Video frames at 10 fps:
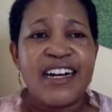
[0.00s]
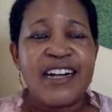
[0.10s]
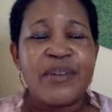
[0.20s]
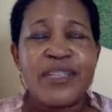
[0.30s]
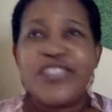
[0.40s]

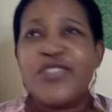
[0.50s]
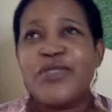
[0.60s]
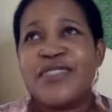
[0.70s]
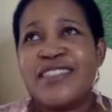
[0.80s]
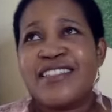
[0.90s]
I went
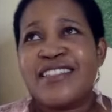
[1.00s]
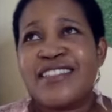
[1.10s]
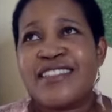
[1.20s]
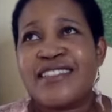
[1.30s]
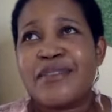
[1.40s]
to
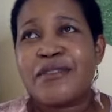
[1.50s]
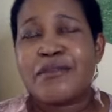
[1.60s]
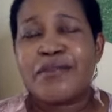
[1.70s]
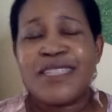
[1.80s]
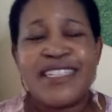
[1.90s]
this
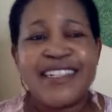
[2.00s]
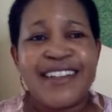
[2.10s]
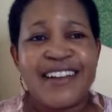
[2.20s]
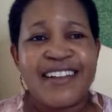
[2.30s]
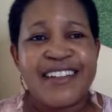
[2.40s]
spinning
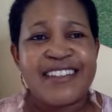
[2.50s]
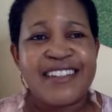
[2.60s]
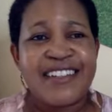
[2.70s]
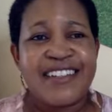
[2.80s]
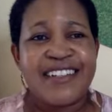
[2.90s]
class
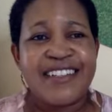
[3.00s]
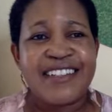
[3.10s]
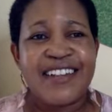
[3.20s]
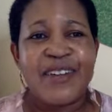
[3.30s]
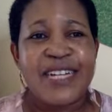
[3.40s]
and
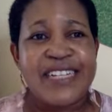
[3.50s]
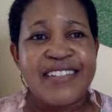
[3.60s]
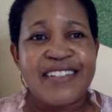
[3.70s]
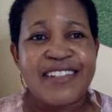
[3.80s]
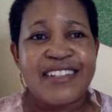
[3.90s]
our
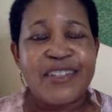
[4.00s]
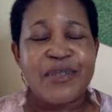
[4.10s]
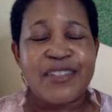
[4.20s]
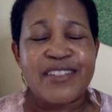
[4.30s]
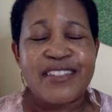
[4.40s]
instructor
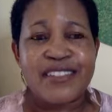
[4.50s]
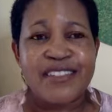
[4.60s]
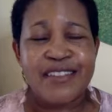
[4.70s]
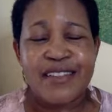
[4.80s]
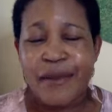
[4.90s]
was
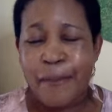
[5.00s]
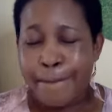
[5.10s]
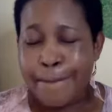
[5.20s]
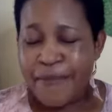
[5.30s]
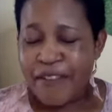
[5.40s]
this
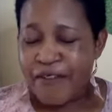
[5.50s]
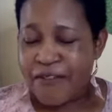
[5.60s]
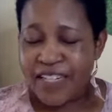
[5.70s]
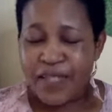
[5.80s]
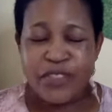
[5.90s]

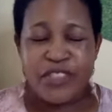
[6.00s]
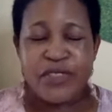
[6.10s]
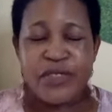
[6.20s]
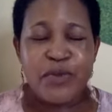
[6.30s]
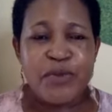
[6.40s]

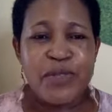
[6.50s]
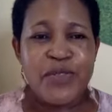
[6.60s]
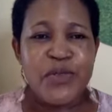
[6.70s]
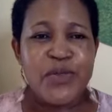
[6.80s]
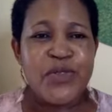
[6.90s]
voluptuous woman
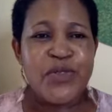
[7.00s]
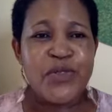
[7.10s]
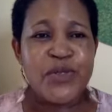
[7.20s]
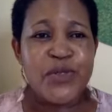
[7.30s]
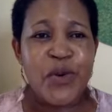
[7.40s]
who's
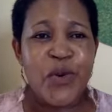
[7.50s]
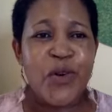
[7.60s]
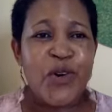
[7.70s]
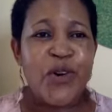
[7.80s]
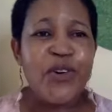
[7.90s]
so
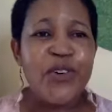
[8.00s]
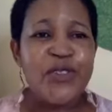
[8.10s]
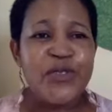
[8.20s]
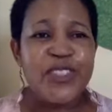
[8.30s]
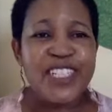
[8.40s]

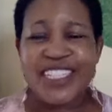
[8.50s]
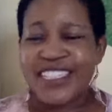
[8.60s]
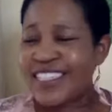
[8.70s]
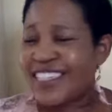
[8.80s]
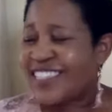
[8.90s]

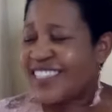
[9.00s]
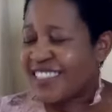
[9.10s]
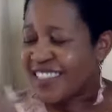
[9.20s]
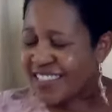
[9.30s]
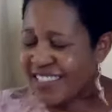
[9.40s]
confident, and she
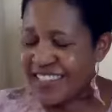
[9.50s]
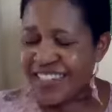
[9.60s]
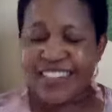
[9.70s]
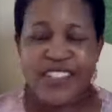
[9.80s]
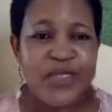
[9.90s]
just
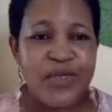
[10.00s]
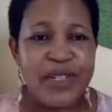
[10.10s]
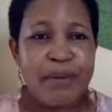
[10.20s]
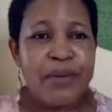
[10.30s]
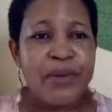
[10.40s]
dressed to
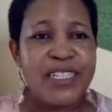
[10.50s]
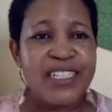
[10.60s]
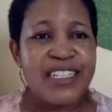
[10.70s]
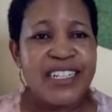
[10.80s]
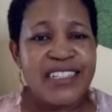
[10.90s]
her
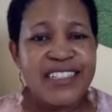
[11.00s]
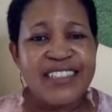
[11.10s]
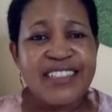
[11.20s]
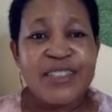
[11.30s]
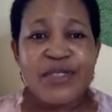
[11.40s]
body, and
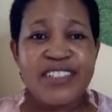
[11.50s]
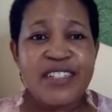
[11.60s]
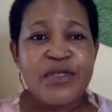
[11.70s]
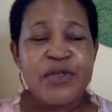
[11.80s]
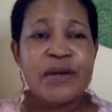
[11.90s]
it was
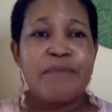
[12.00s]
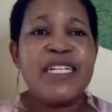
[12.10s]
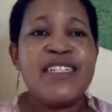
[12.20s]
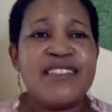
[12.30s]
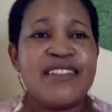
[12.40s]
just so
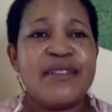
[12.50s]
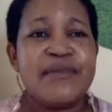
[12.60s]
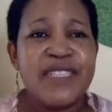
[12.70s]
amazing.